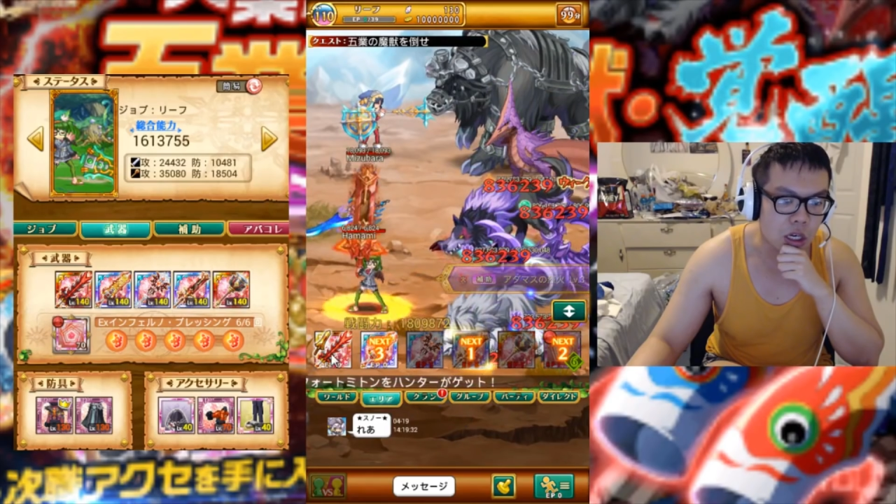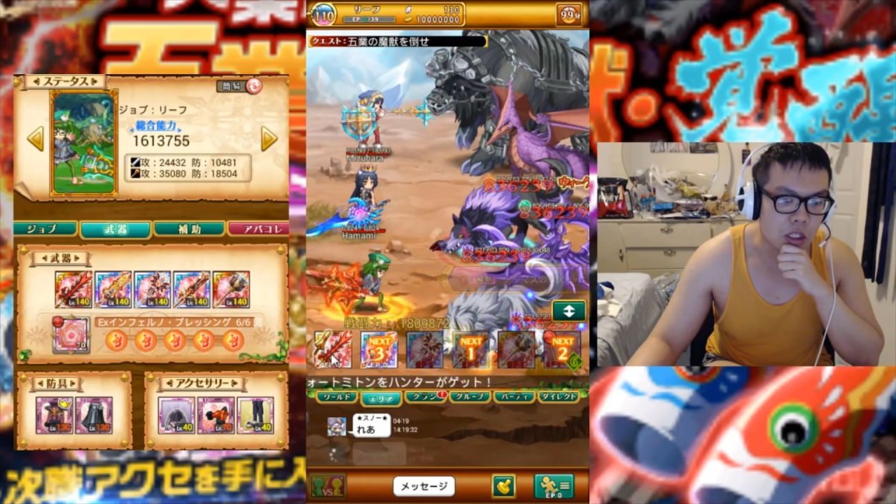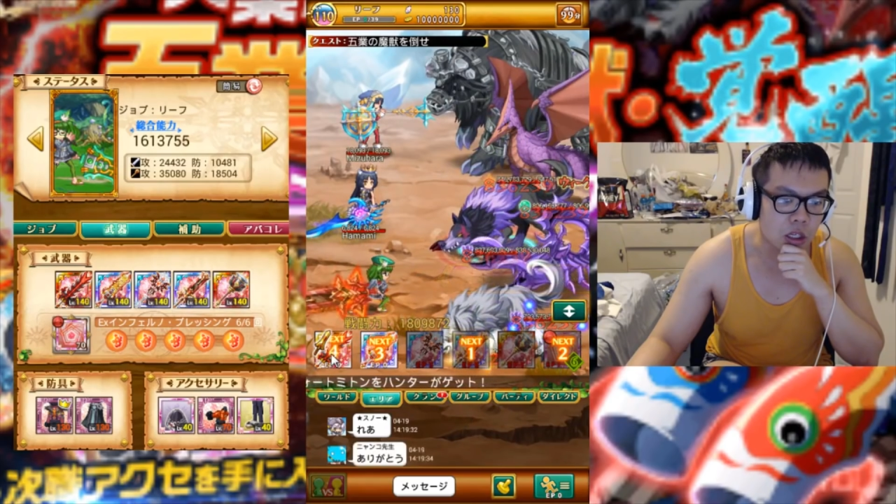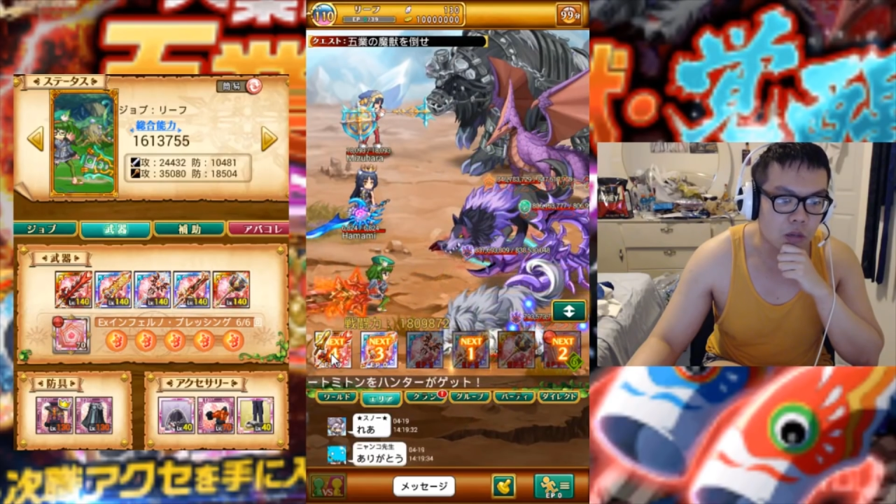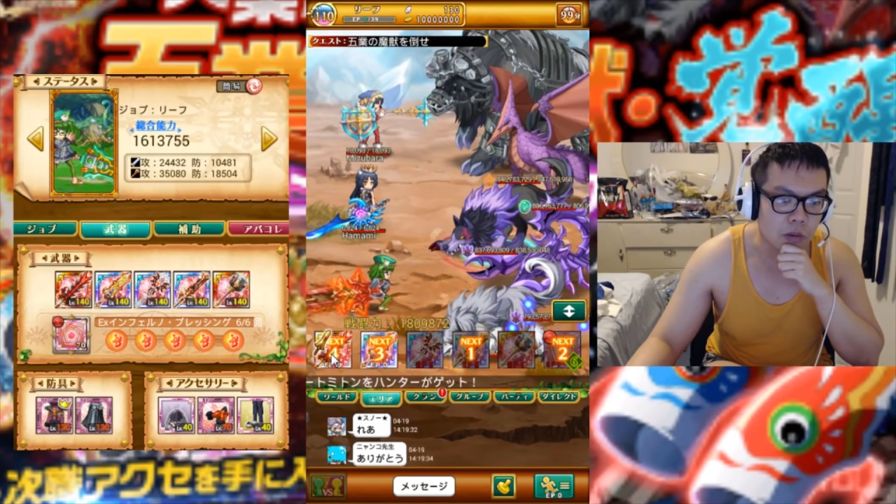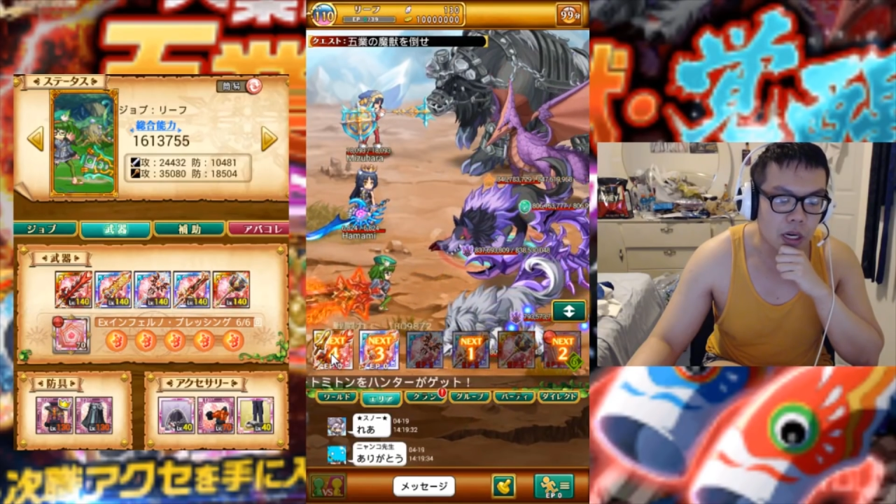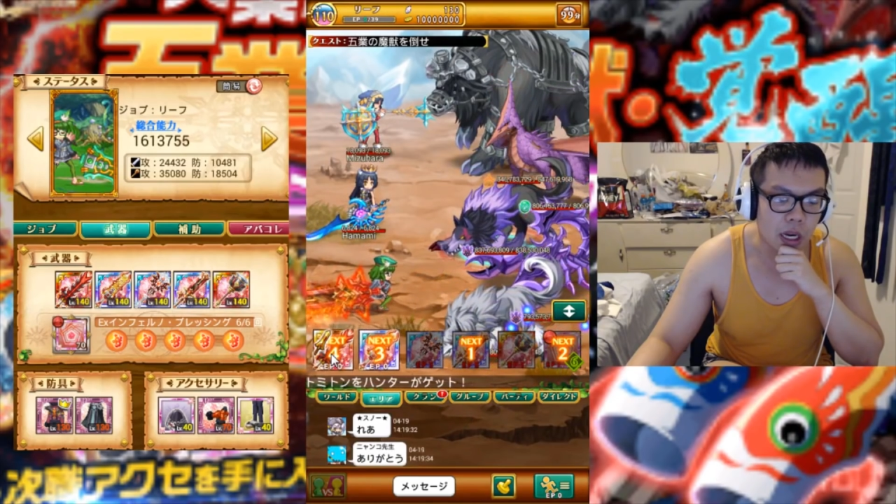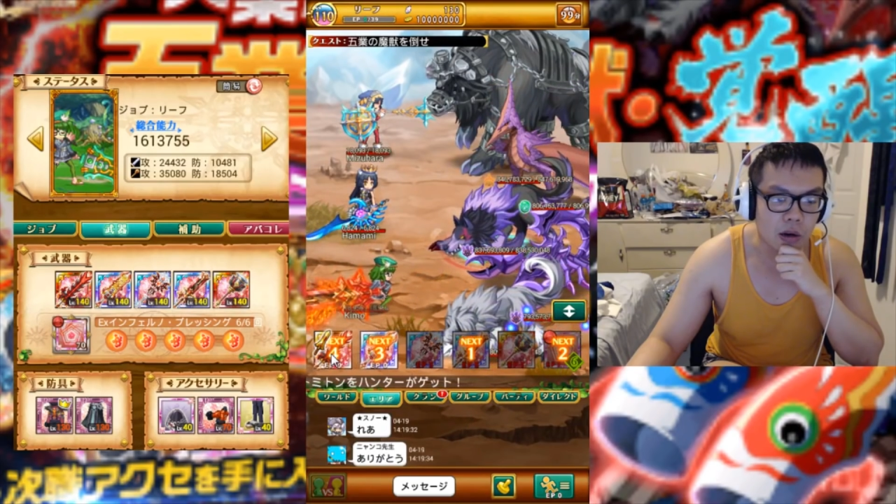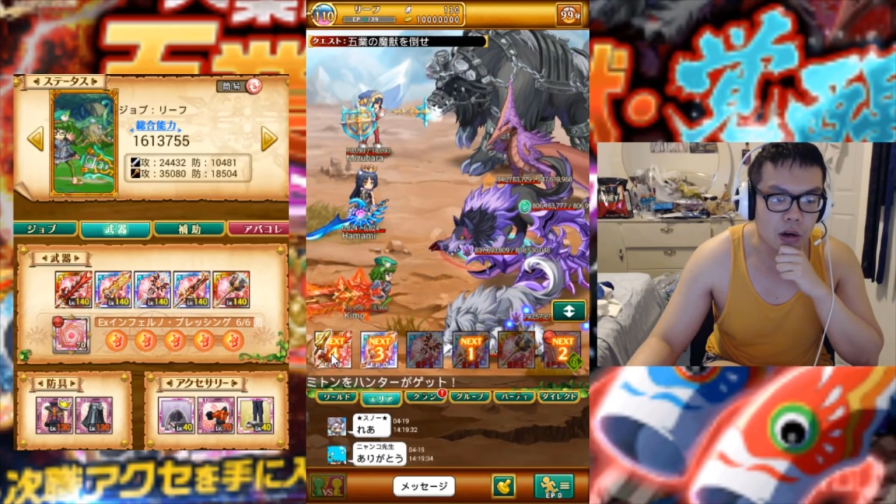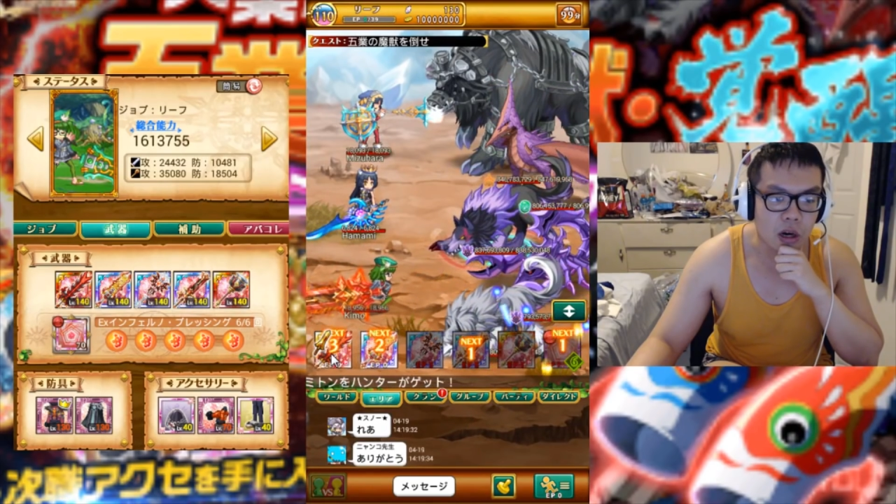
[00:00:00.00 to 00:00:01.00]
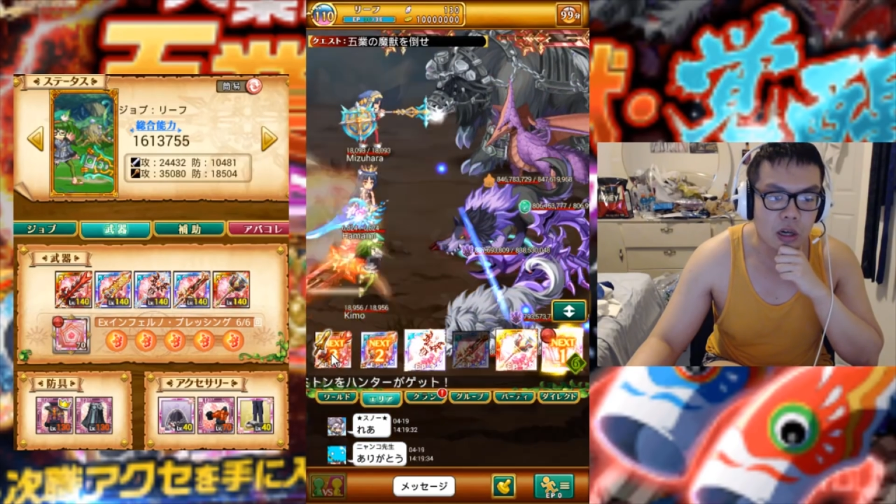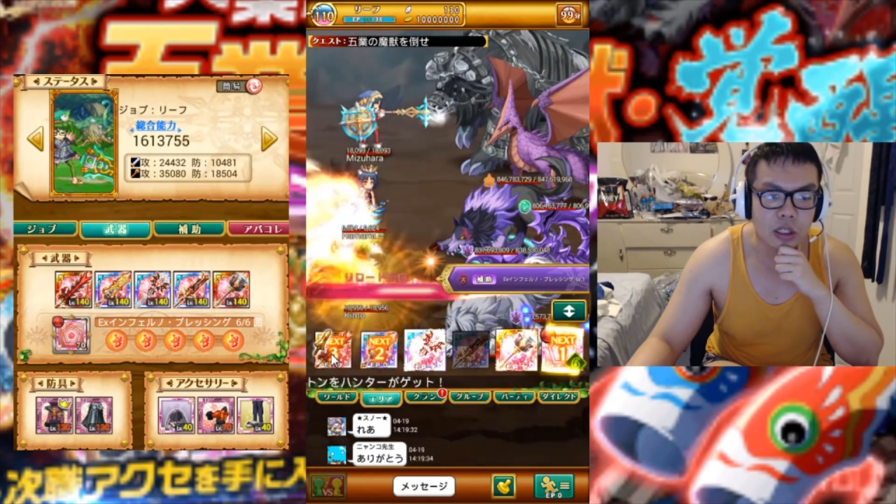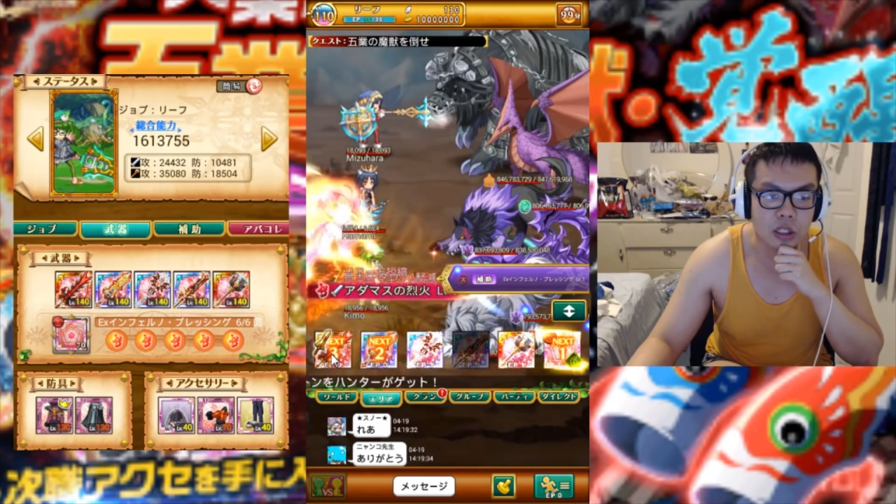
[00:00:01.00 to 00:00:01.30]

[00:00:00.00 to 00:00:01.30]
are aware how hard